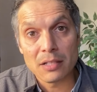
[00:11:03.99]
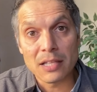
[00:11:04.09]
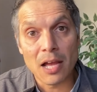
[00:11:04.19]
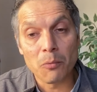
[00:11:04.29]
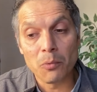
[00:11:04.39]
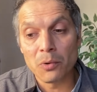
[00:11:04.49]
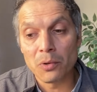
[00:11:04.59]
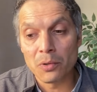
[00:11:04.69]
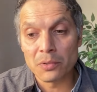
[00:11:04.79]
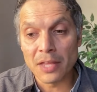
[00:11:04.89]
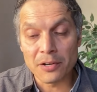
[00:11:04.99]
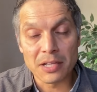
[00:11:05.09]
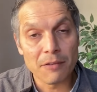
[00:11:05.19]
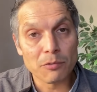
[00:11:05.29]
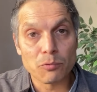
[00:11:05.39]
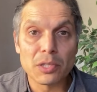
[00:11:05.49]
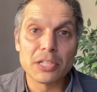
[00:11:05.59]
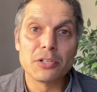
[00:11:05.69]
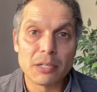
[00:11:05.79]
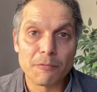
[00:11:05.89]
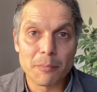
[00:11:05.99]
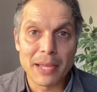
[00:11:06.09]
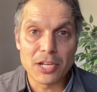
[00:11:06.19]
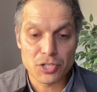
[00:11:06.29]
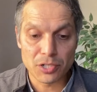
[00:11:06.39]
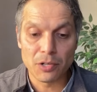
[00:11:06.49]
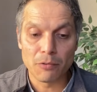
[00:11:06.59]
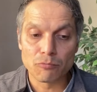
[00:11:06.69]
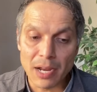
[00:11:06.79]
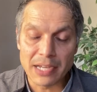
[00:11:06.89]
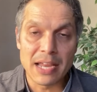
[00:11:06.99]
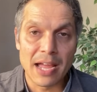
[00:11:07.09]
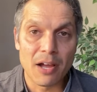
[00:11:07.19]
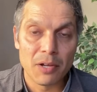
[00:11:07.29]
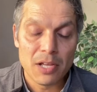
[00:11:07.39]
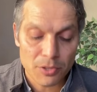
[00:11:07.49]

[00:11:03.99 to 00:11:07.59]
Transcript: that are giving really good information right now.